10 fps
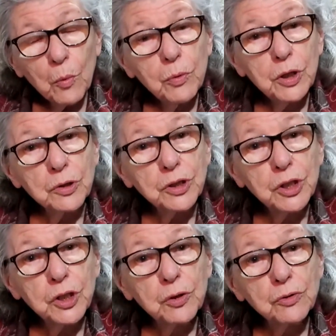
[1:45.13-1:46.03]
we used
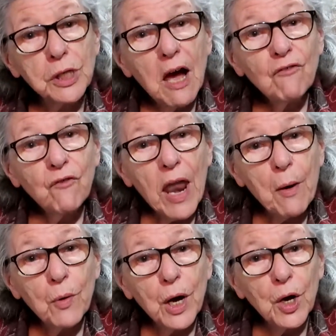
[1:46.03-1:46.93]
to use
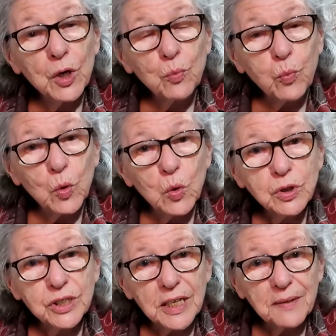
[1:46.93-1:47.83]
flour and
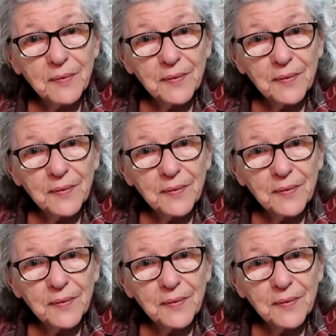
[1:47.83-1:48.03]
water,